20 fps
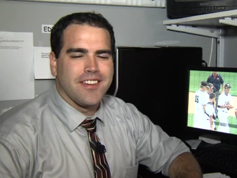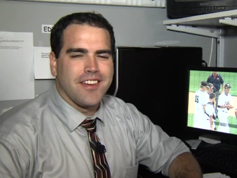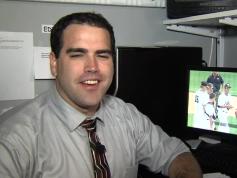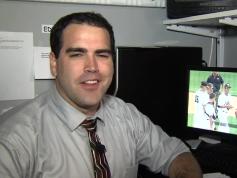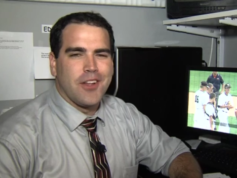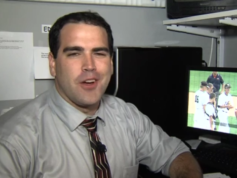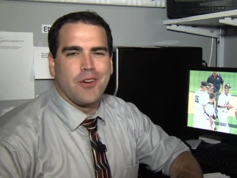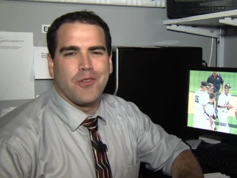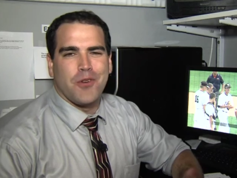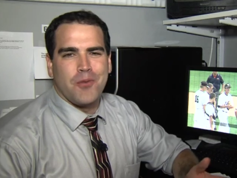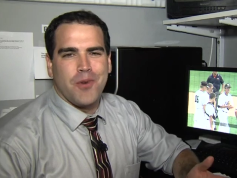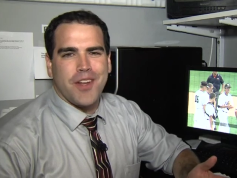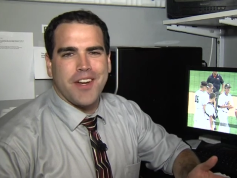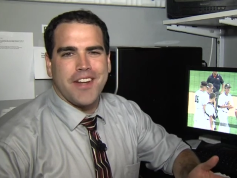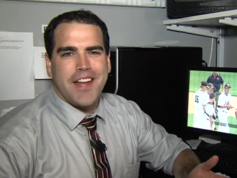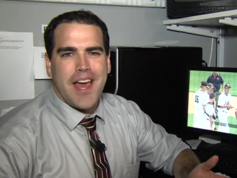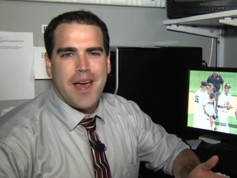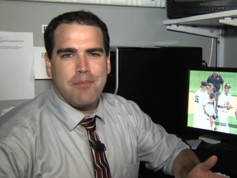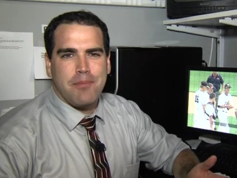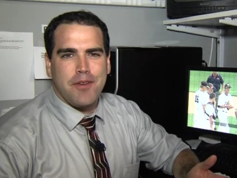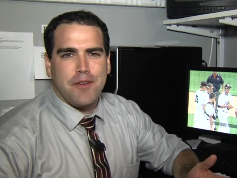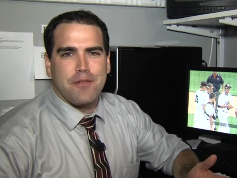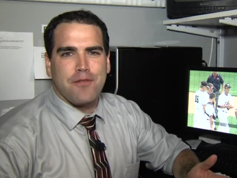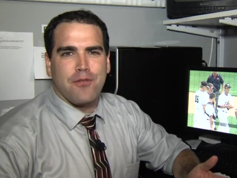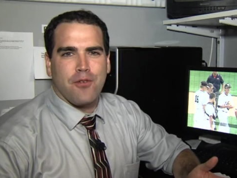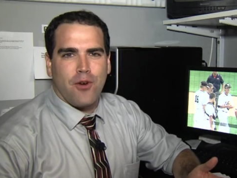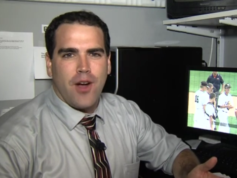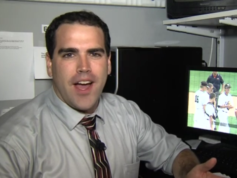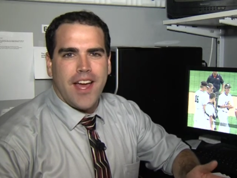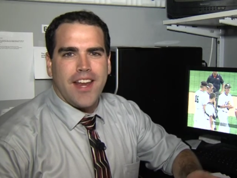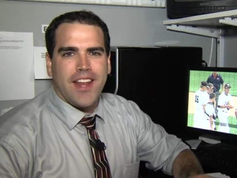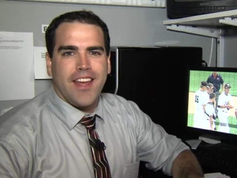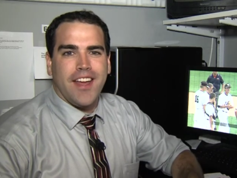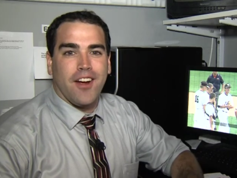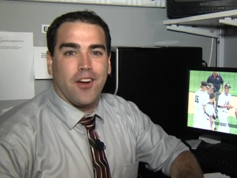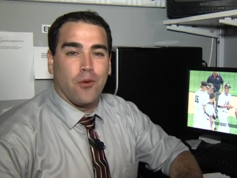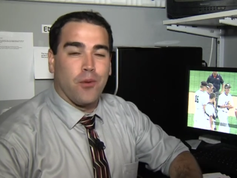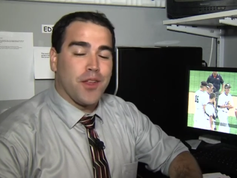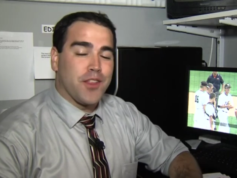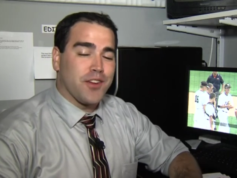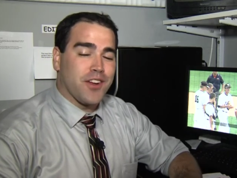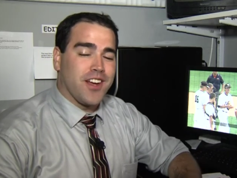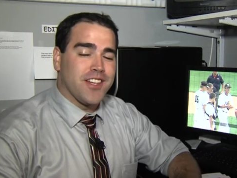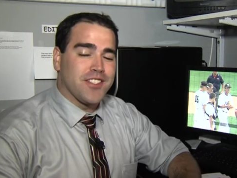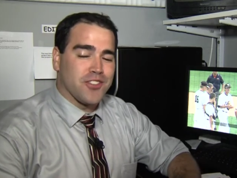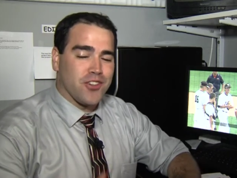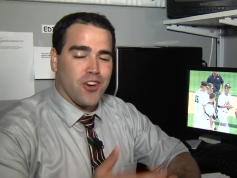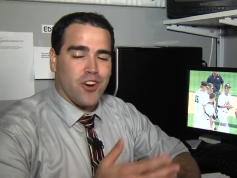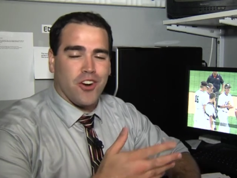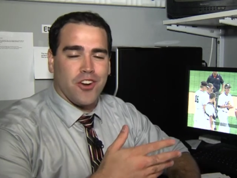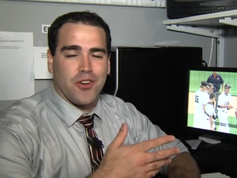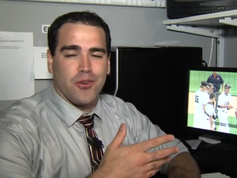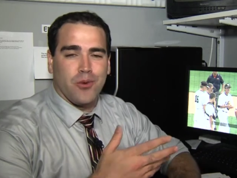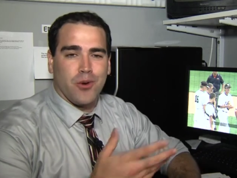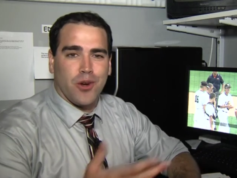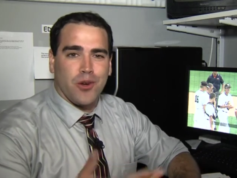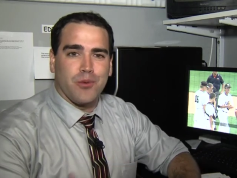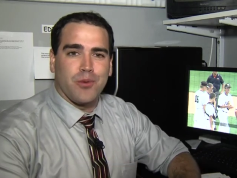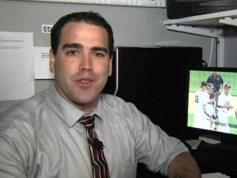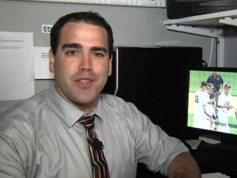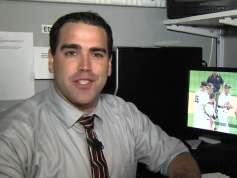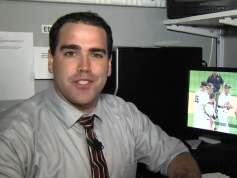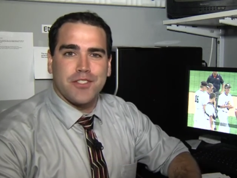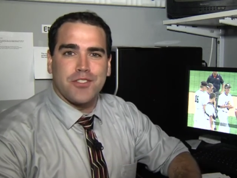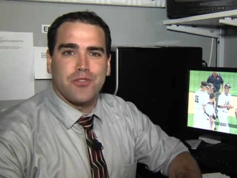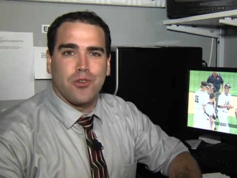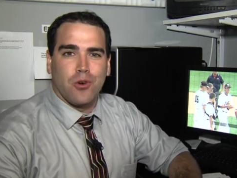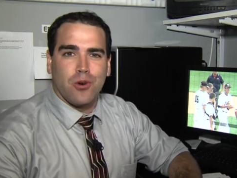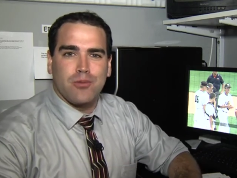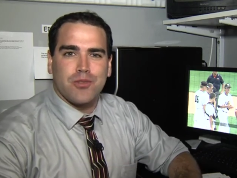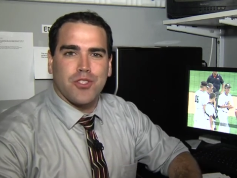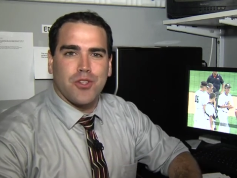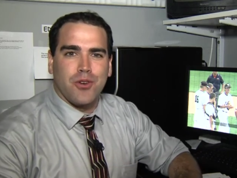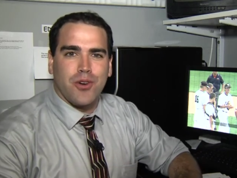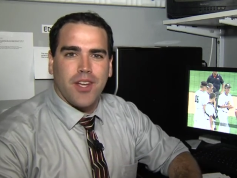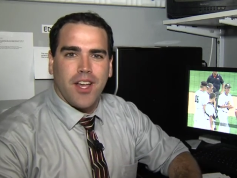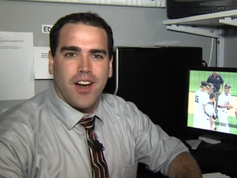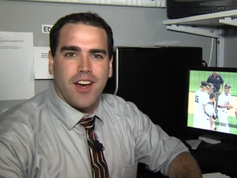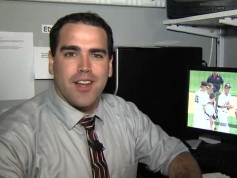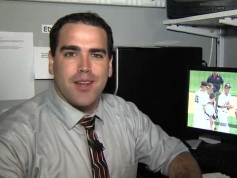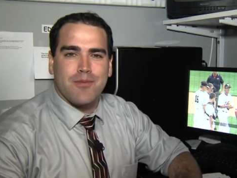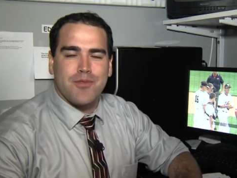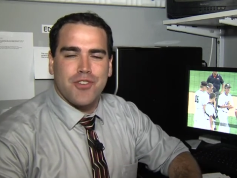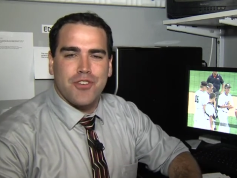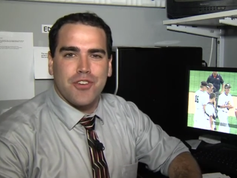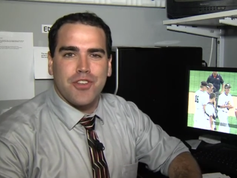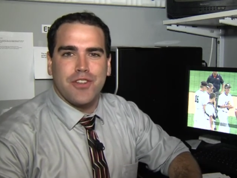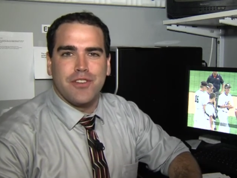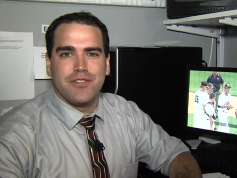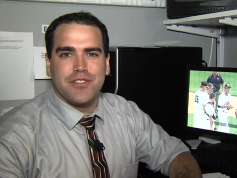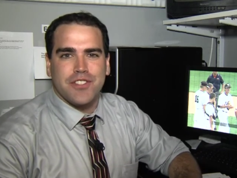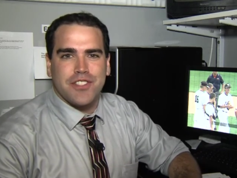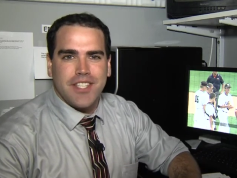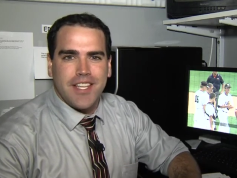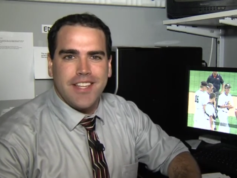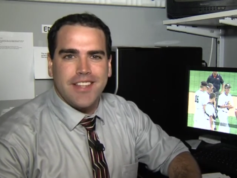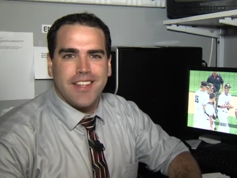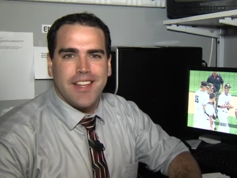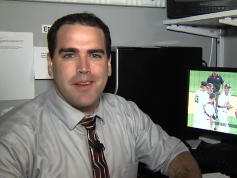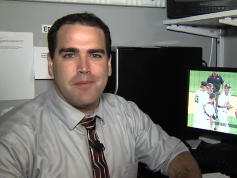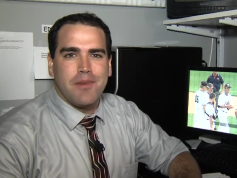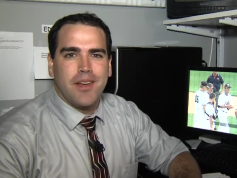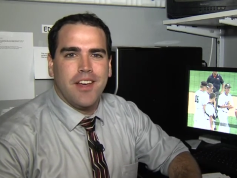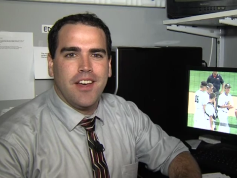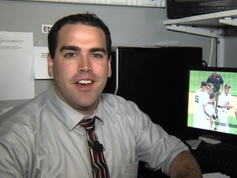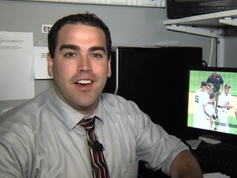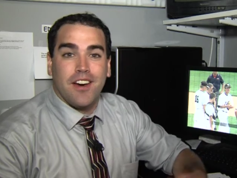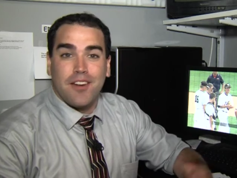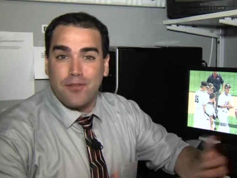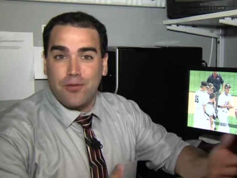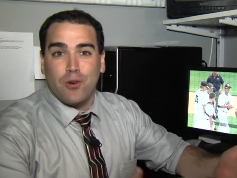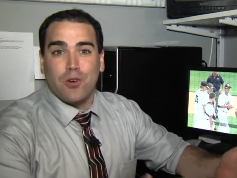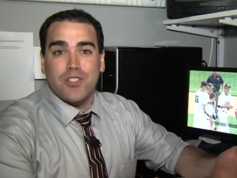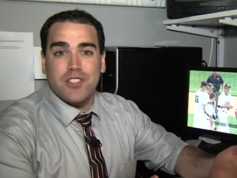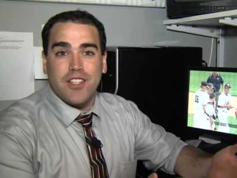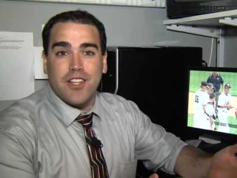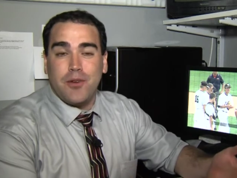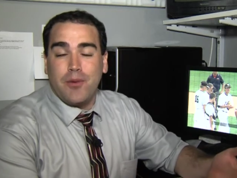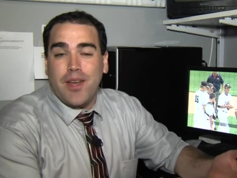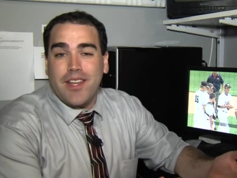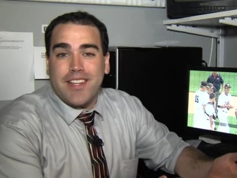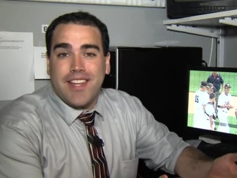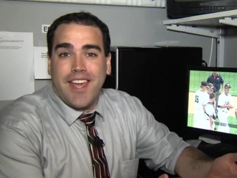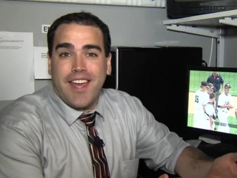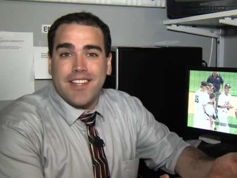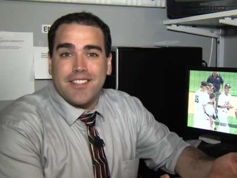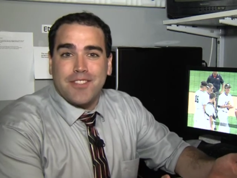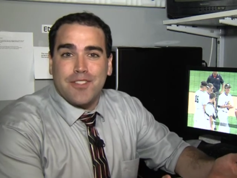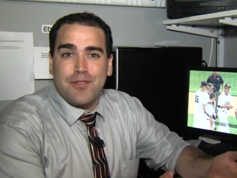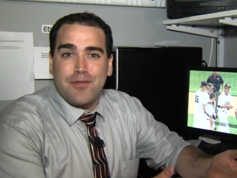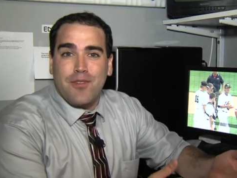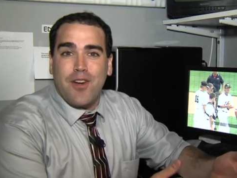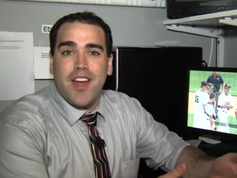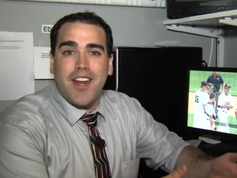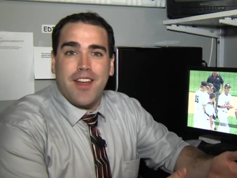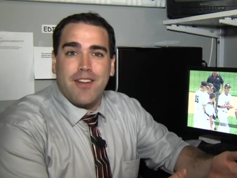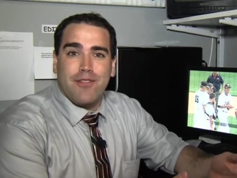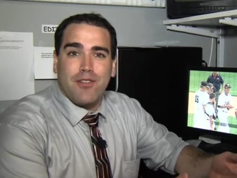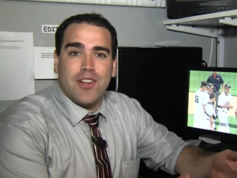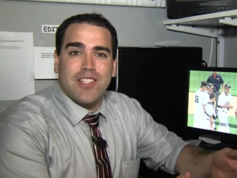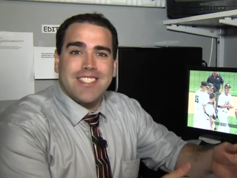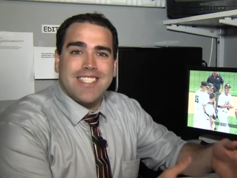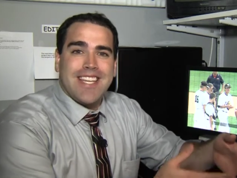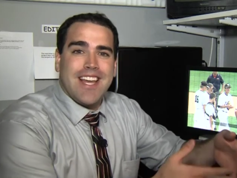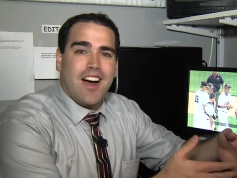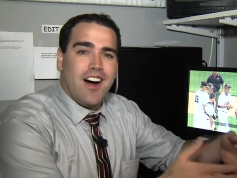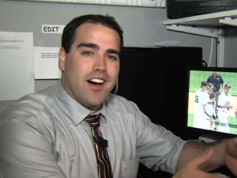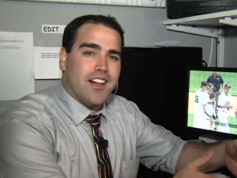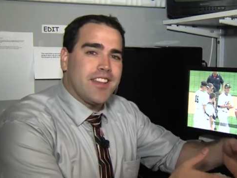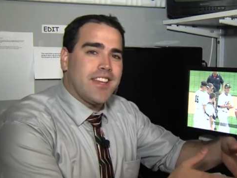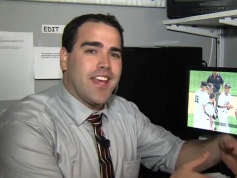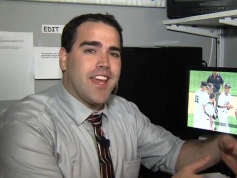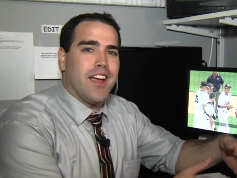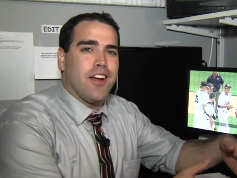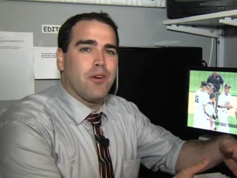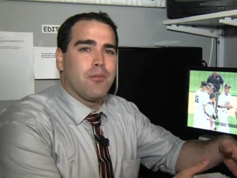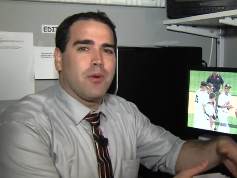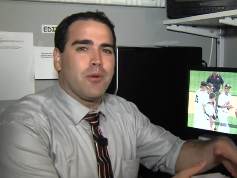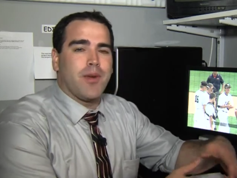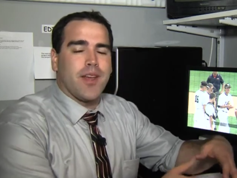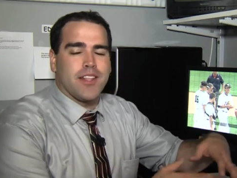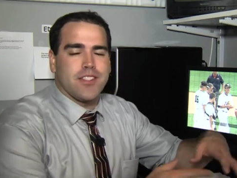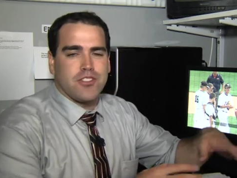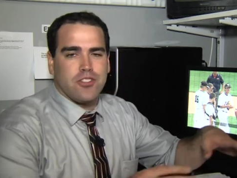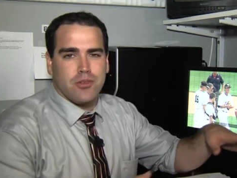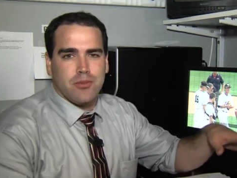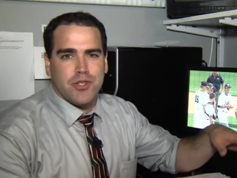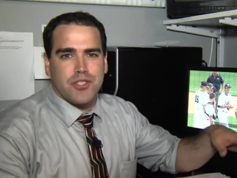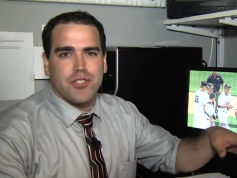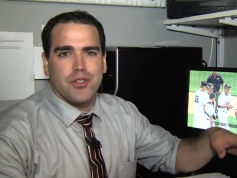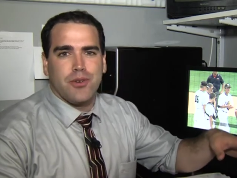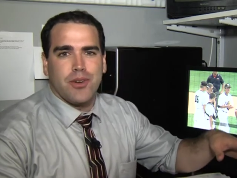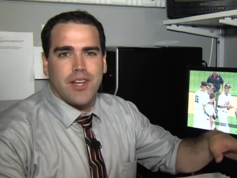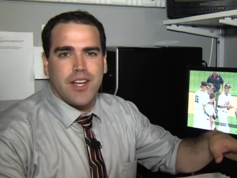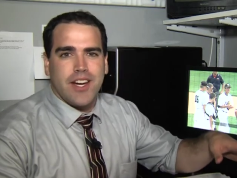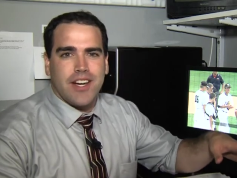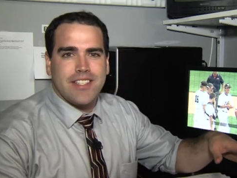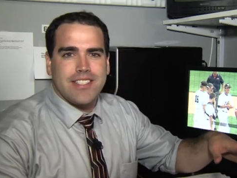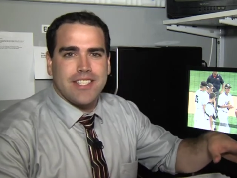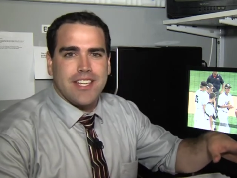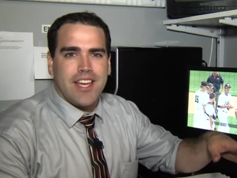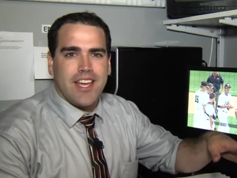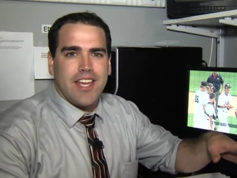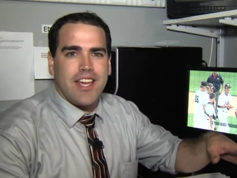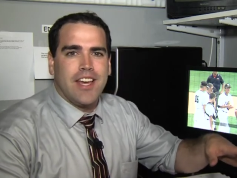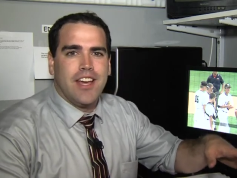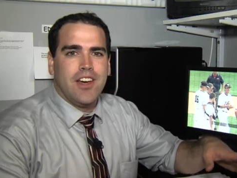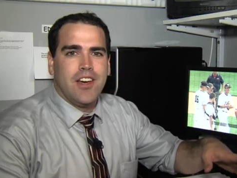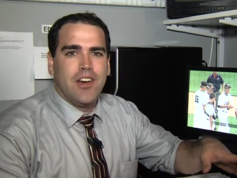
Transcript: Hello, everyone, and happy Friday. Our weather guys are hard at work with these storms going on. I'm sure you've seen them. Unfortunately, we had to cancel the Friday Frenzy on the air, but we had so much going on today,